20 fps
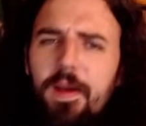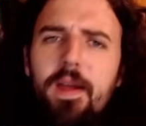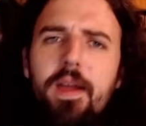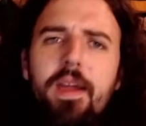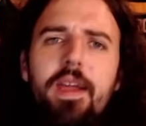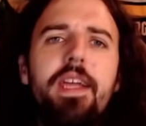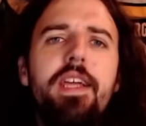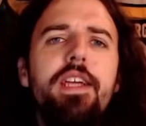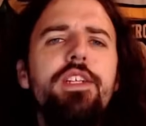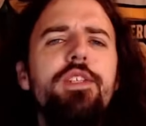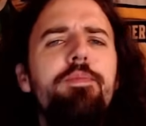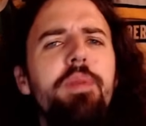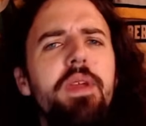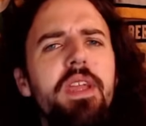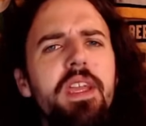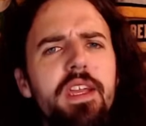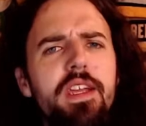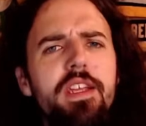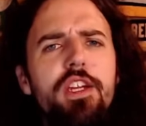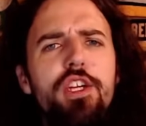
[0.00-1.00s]
He's
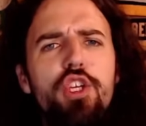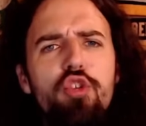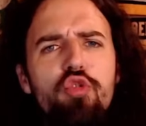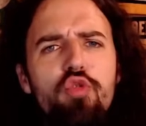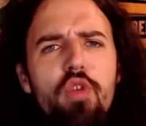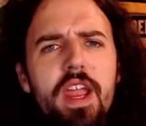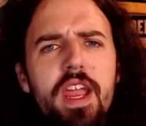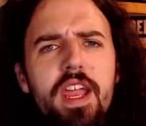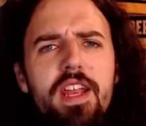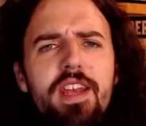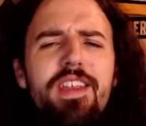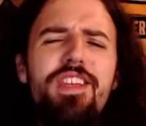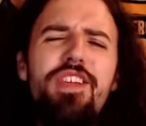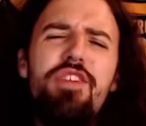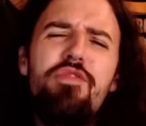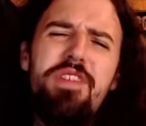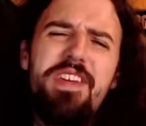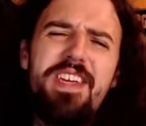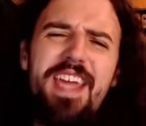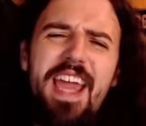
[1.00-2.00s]
being a train?
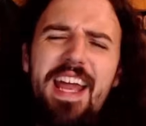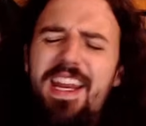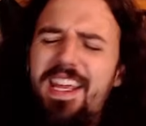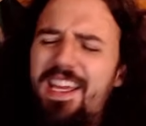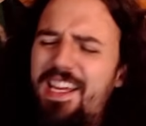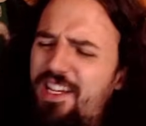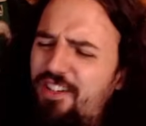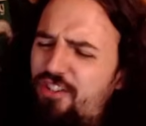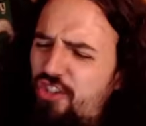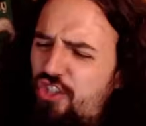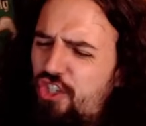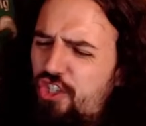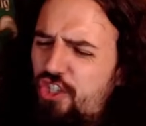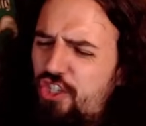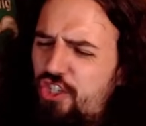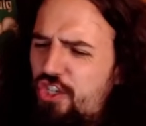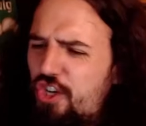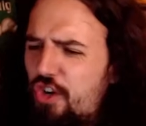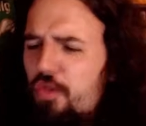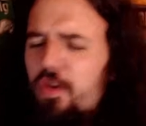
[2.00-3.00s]
You get it. He's
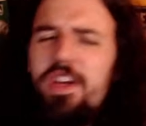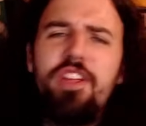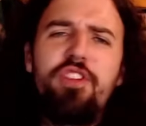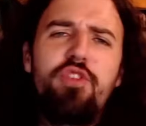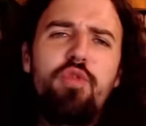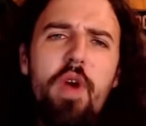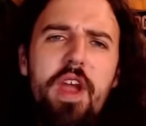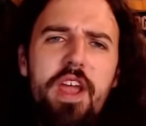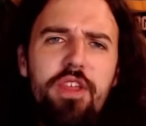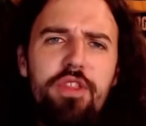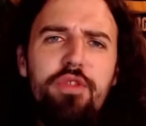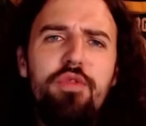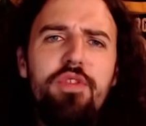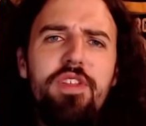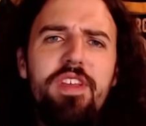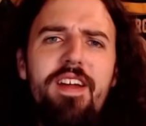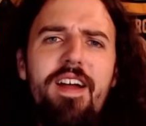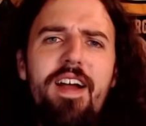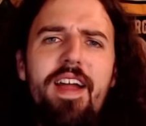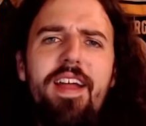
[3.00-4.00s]
chewing his way through
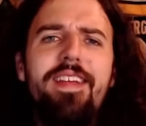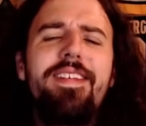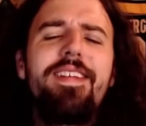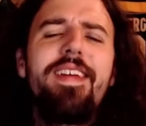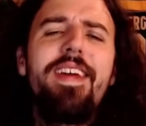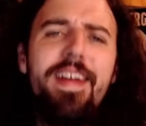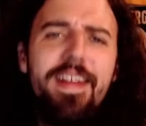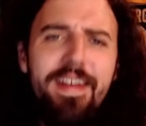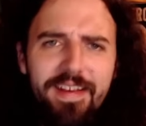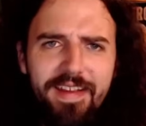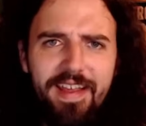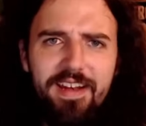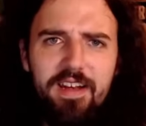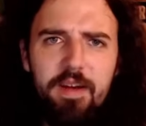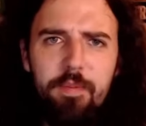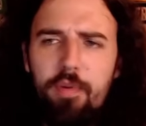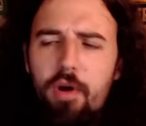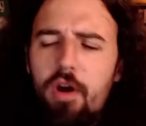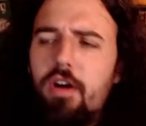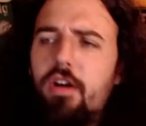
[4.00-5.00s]
the ice to get to
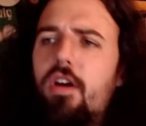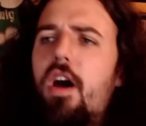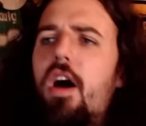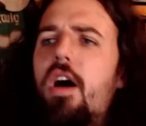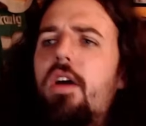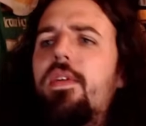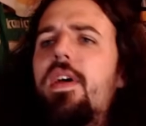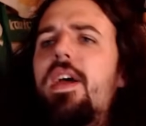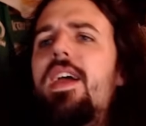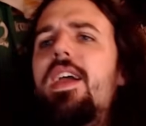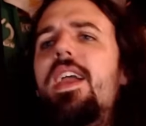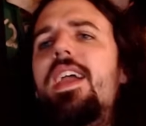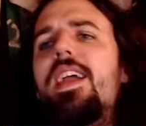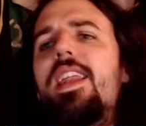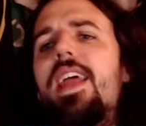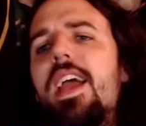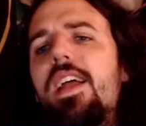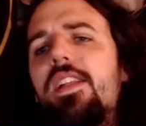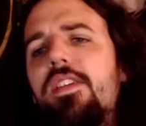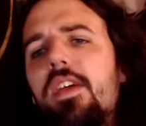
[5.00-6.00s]
Barkov and ends